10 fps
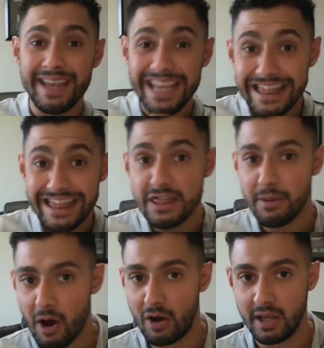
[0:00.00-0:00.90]
in the
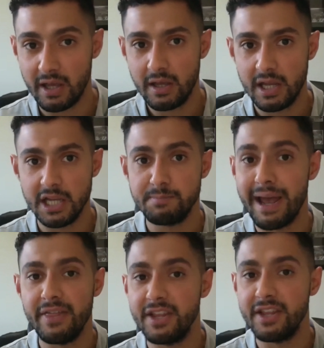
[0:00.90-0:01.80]
market is
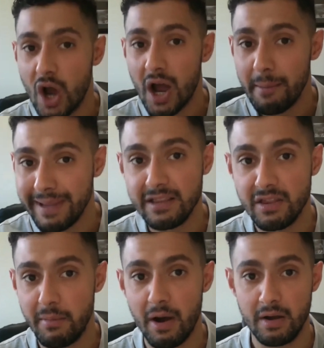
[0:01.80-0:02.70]
better than timing the
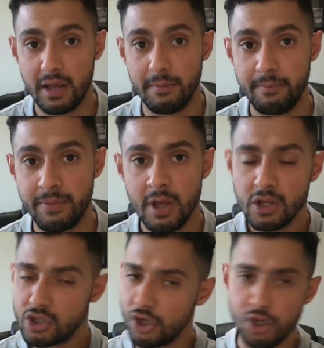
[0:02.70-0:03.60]
market.
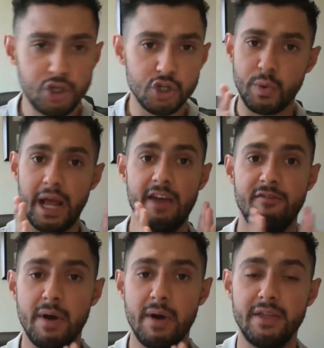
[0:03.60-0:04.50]
So you just want to have
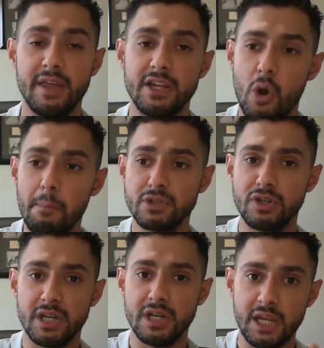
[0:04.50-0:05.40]
money that's
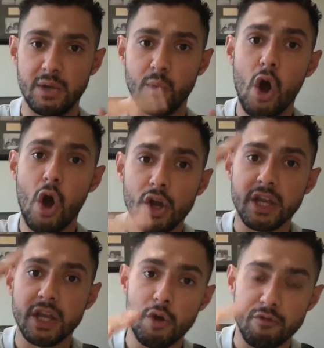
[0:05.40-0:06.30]
constantly
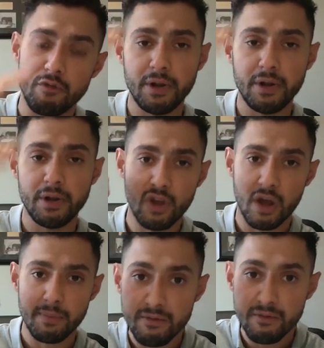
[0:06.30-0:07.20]
working over a period of time,
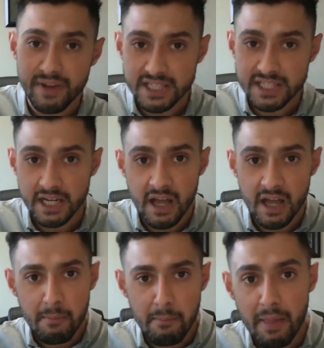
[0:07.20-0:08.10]
that you're investing
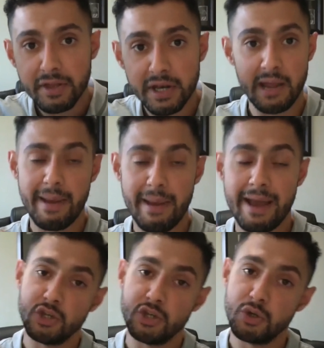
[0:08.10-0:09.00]
monthly
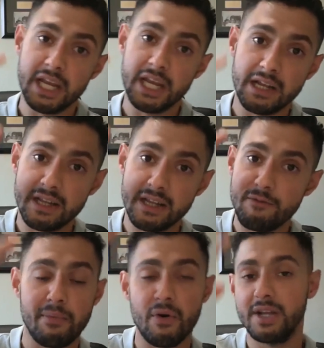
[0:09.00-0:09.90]
amounts and you're taking
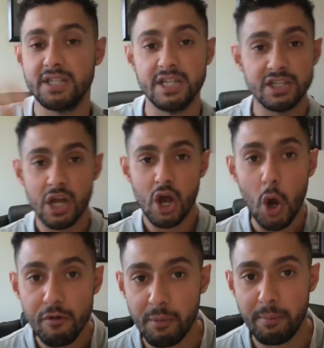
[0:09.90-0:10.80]
different prices
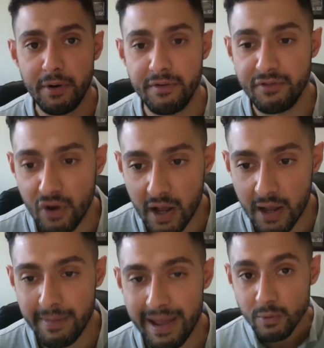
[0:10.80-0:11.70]
over a period of
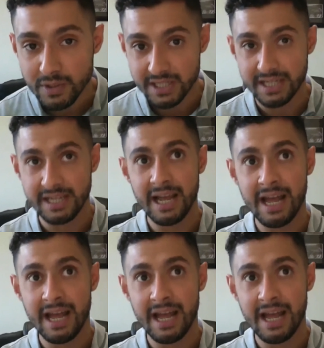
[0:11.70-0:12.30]
time. Equity